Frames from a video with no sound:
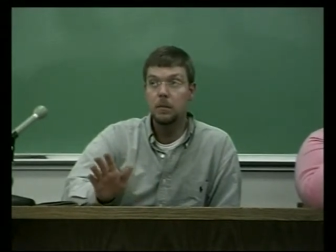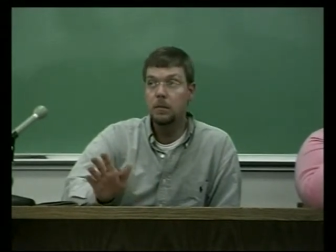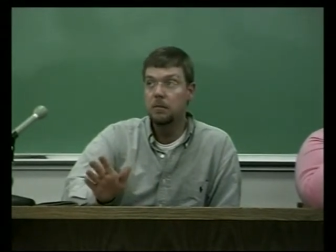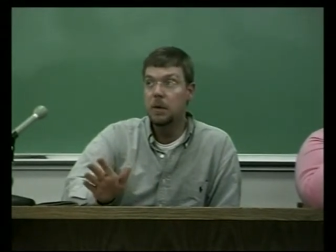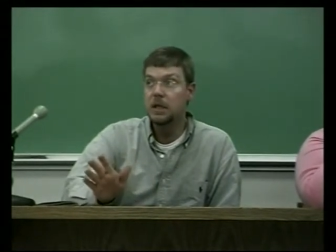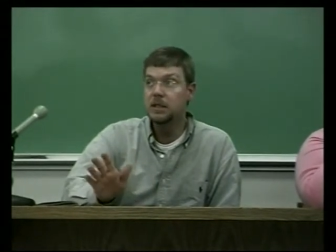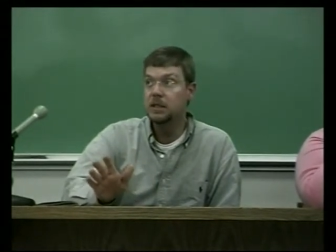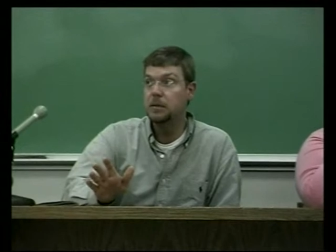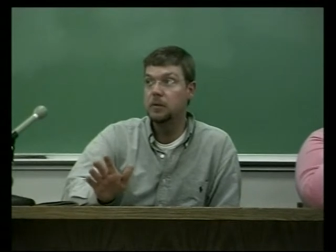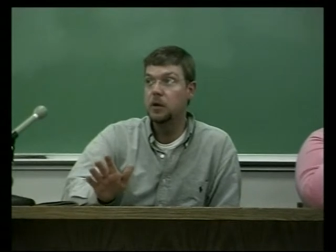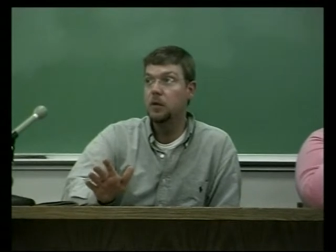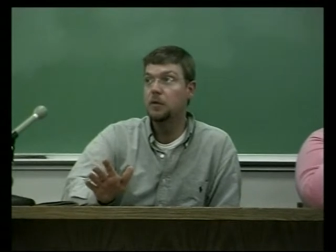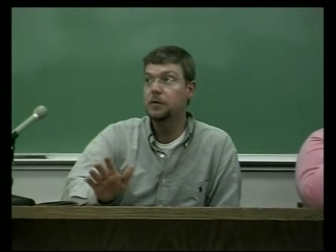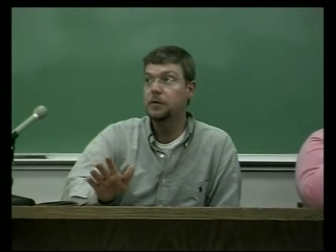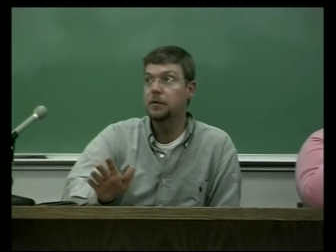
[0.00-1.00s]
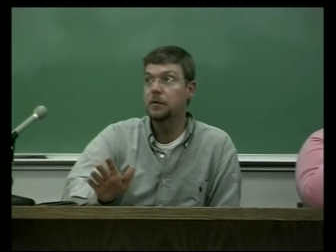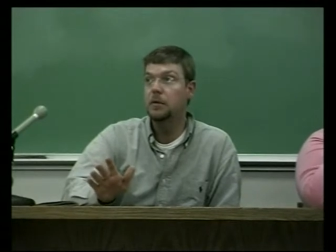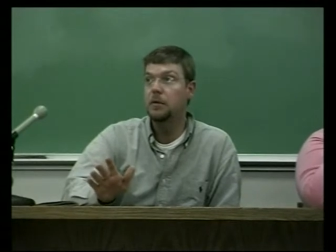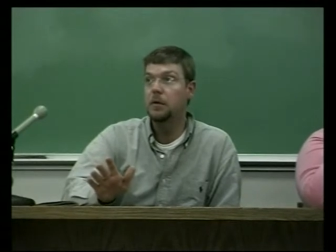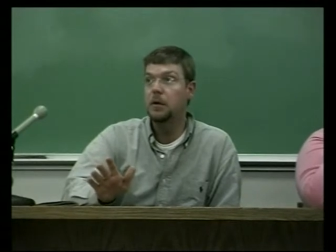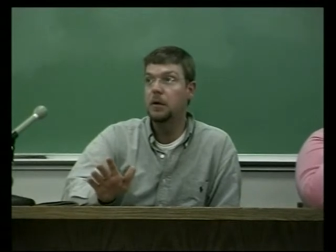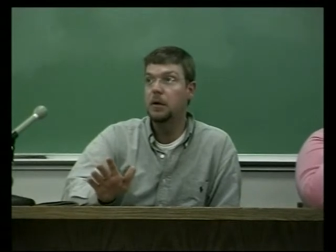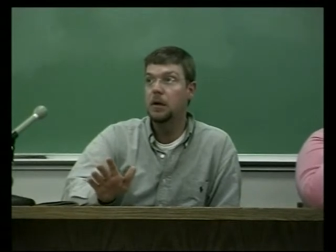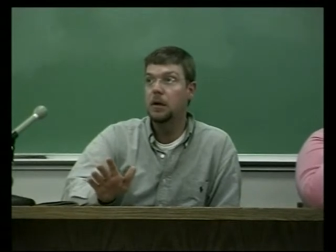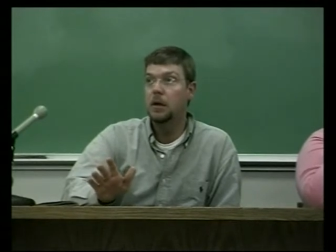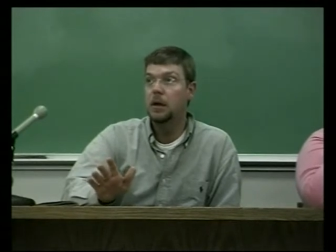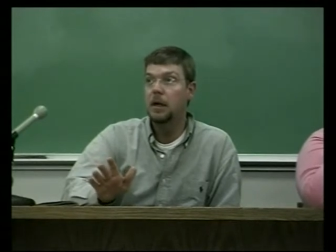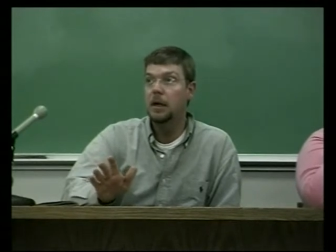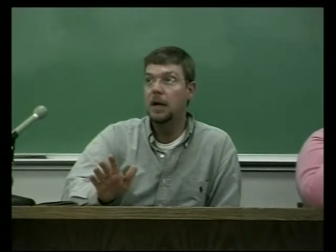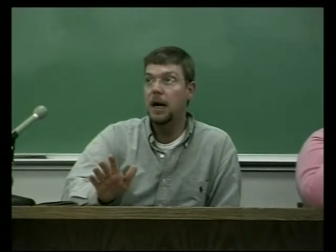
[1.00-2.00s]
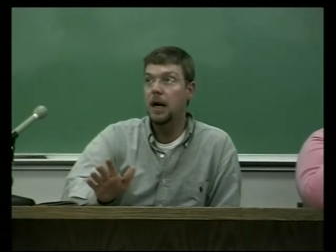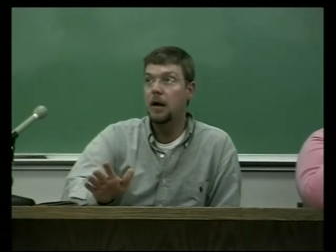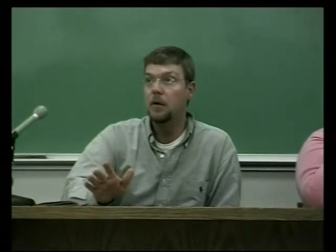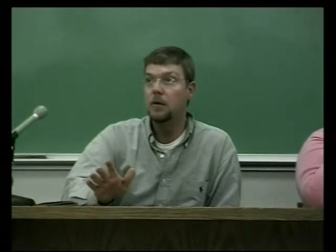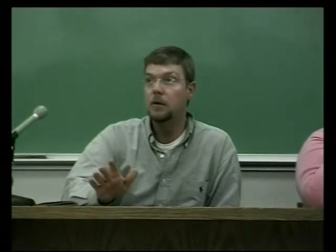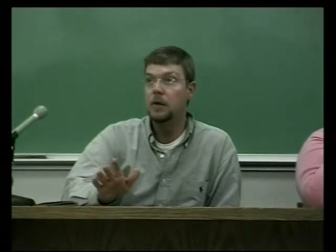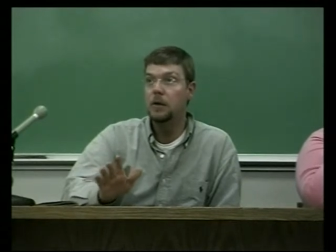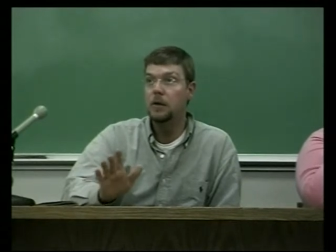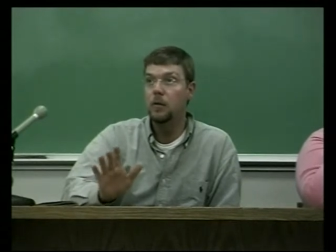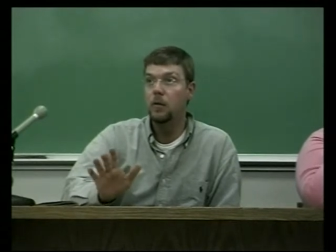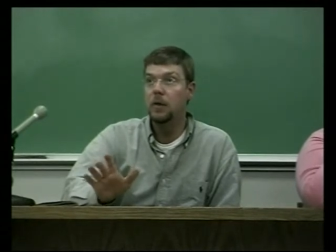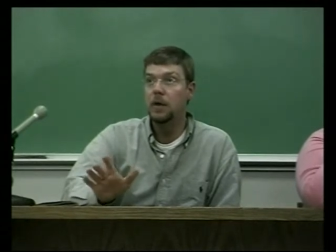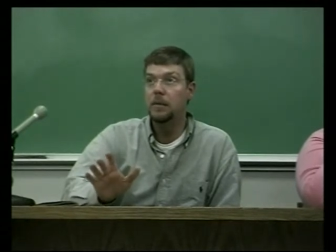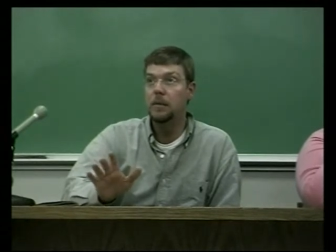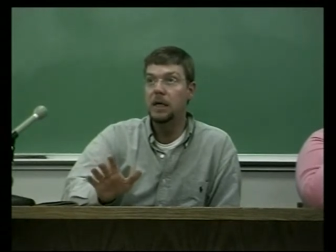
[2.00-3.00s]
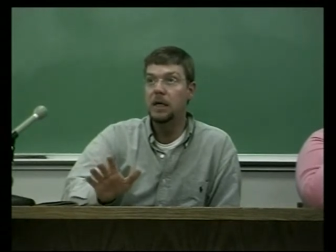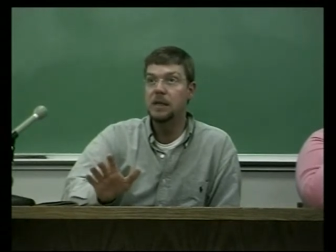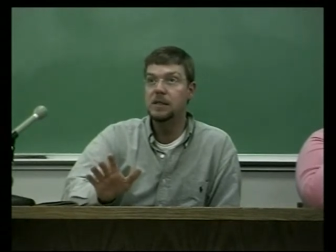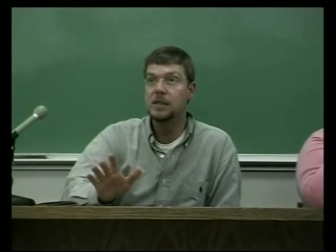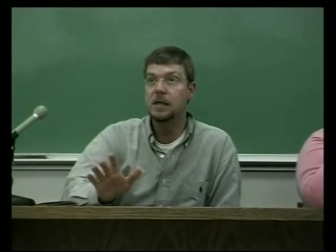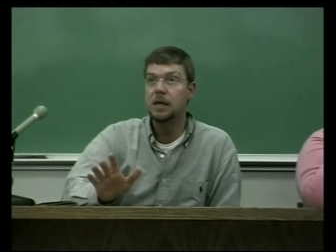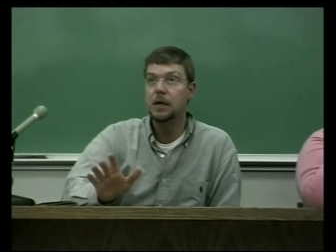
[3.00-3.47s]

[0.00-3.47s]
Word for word: Muslim culture and how, you know, what it means.